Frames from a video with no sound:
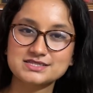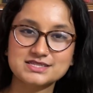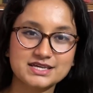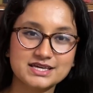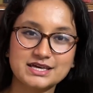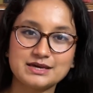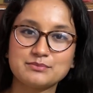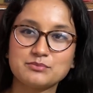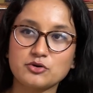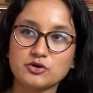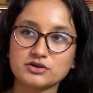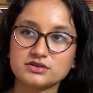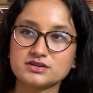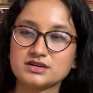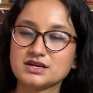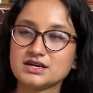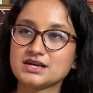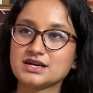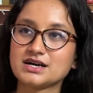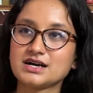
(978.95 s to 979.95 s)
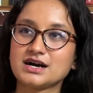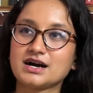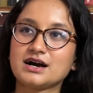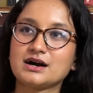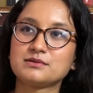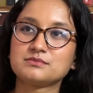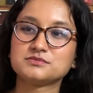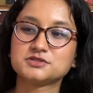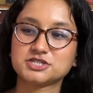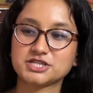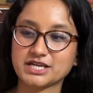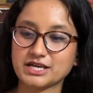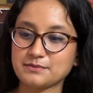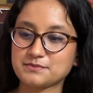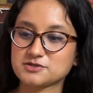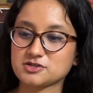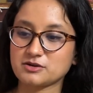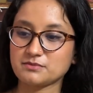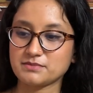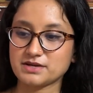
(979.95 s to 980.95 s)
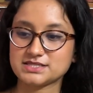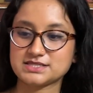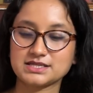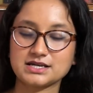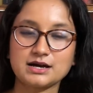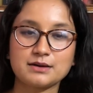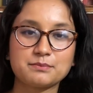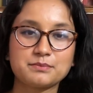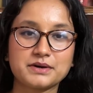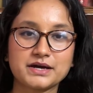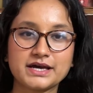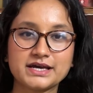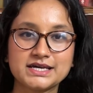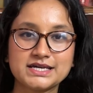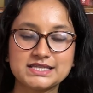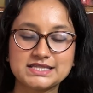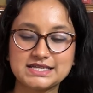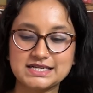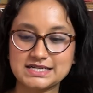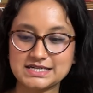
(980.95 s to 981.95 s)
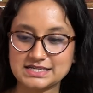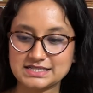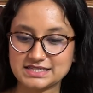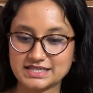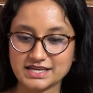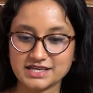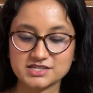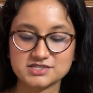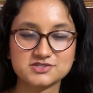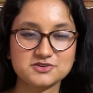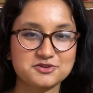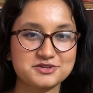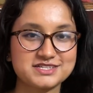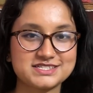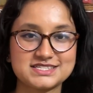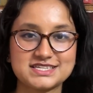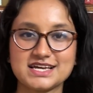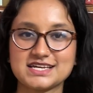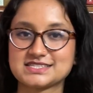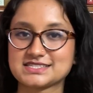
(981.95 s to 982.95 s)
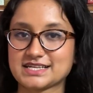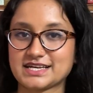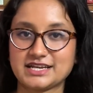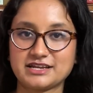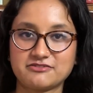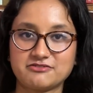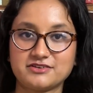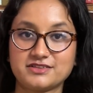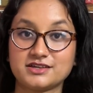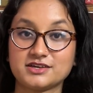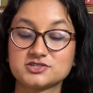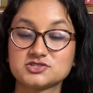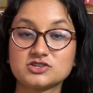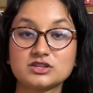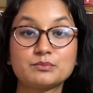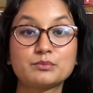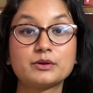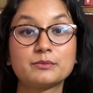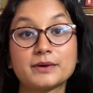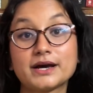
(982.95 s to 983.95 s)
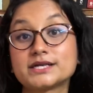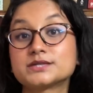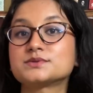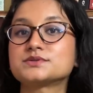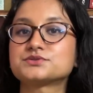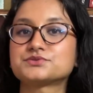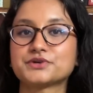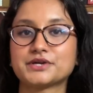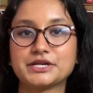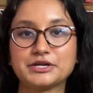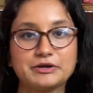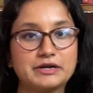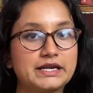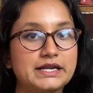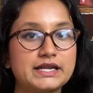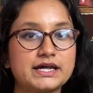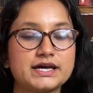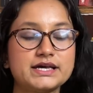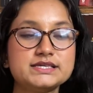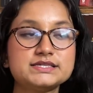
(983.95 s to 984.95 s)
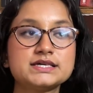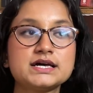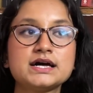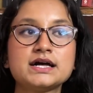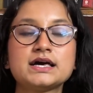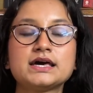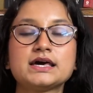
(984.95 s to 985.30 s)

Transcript: They keep on she keeps on messing up the things on his desk and everything. So the premise was really nice.